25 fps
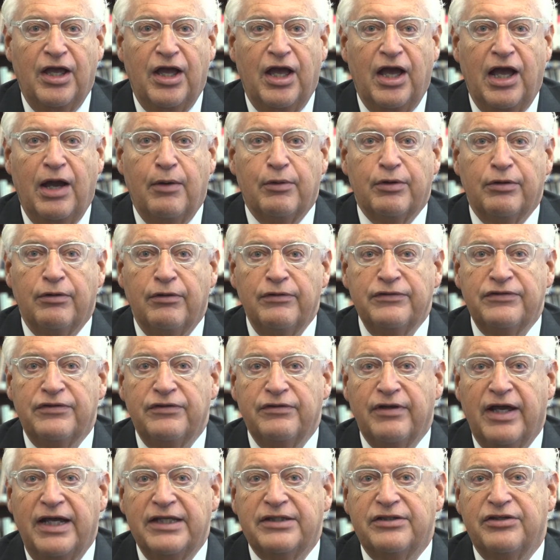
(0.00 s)
I would
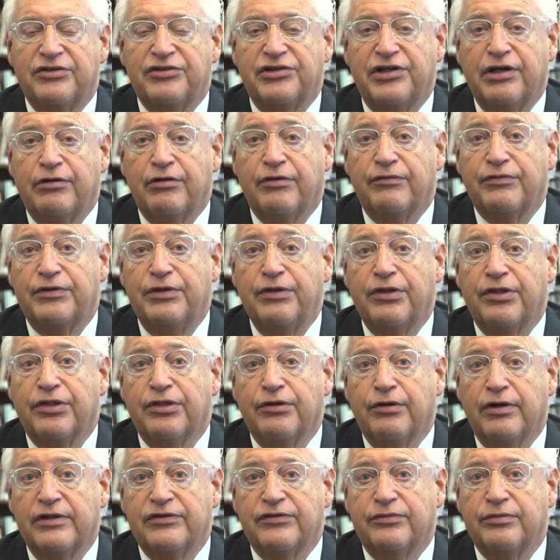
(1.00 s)
also like to share a few
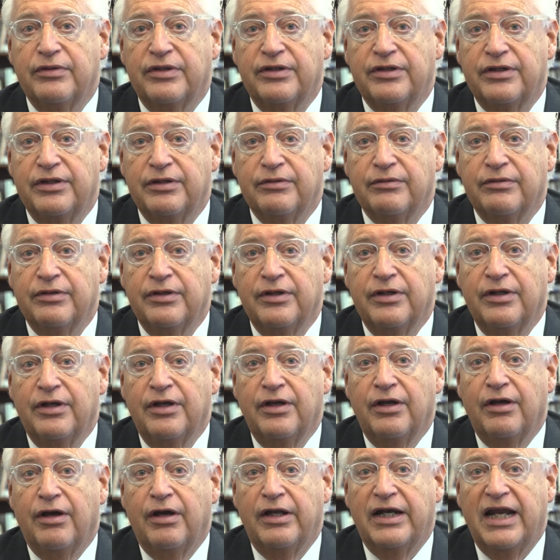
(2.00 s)
thoughts with you
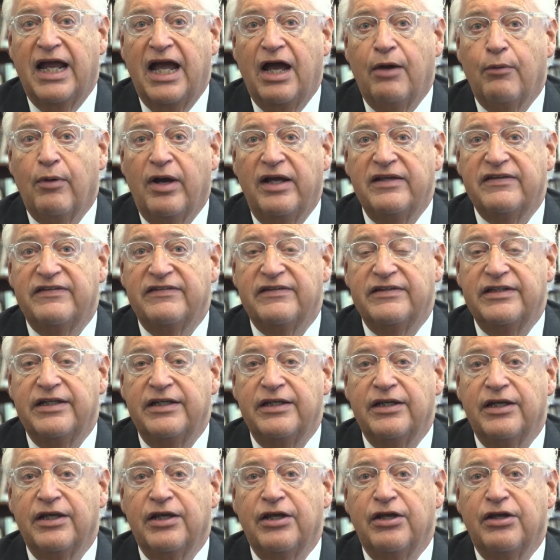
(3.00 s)
on how I
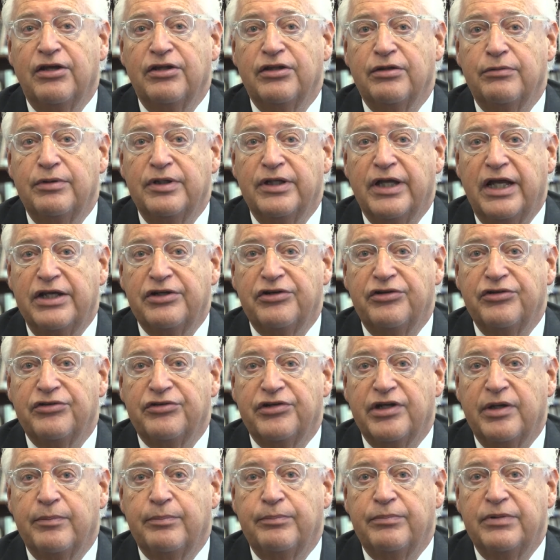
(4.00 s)
see the
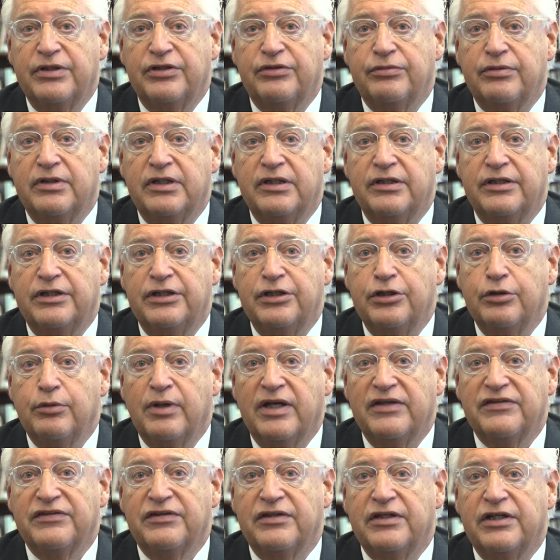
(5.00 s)
relationship between the
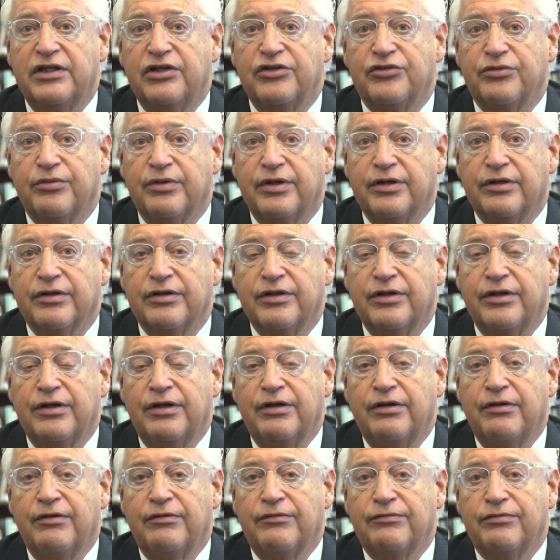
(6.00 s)
U.S. and Israel
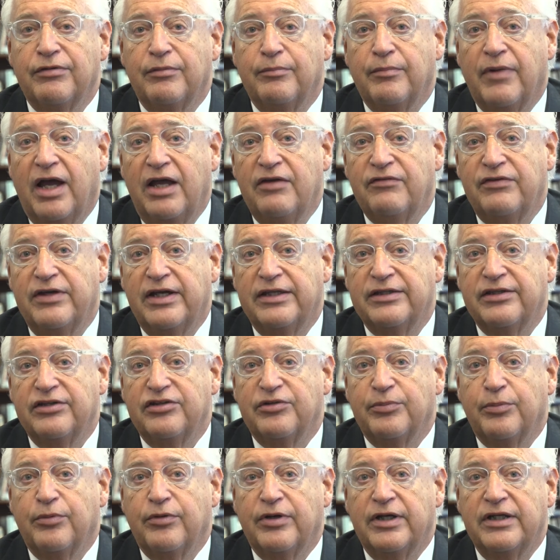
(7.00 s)
from my
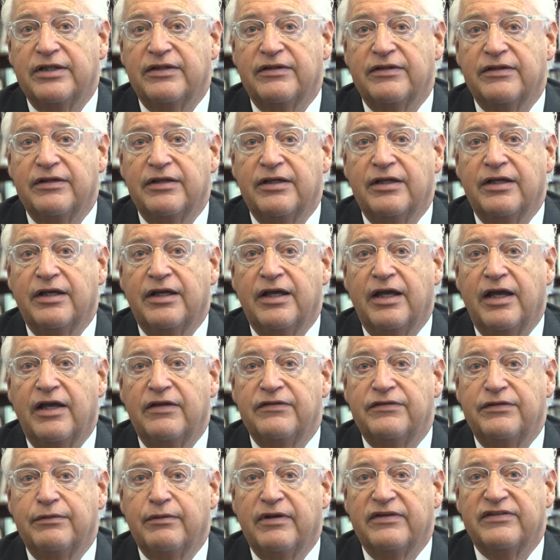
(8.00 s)
vantage point
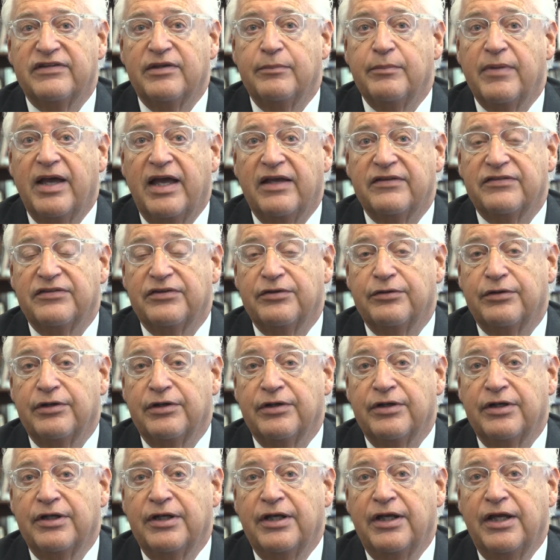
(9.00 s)
as U.S. ambassador
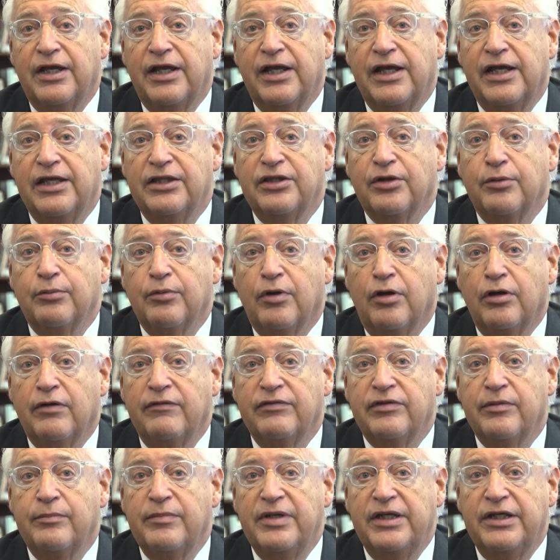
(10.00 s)
and the role
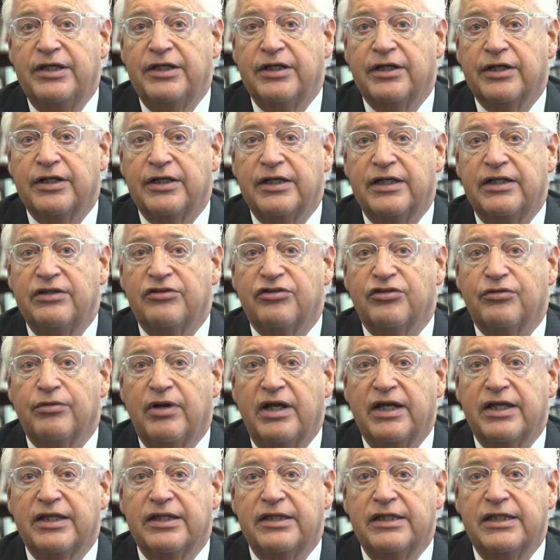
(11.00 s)
of the media in
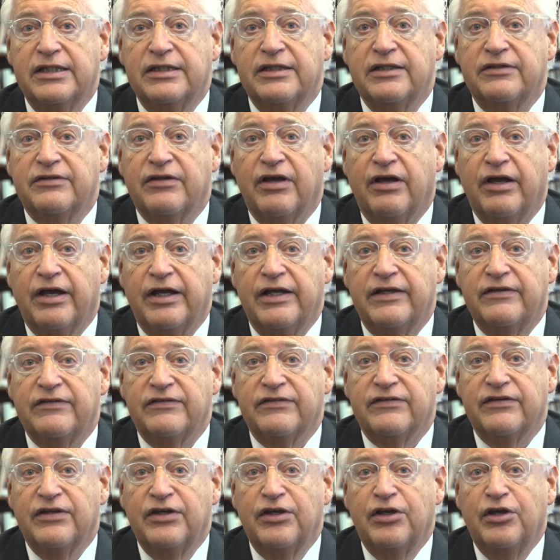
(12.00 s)
strengthening the
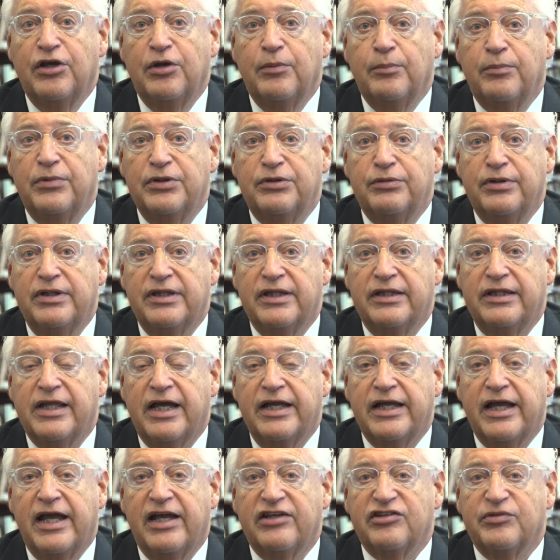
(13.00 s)
ties between the
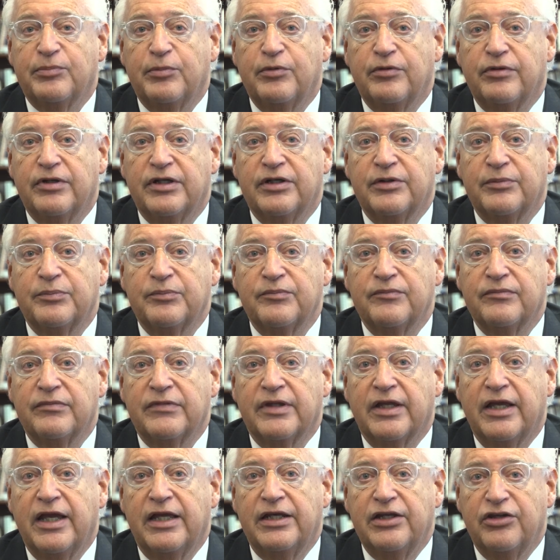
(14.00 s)
diaspora
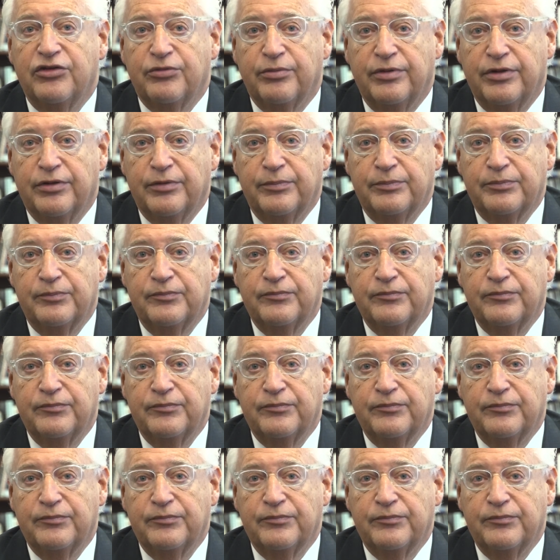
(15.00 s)
and Israel.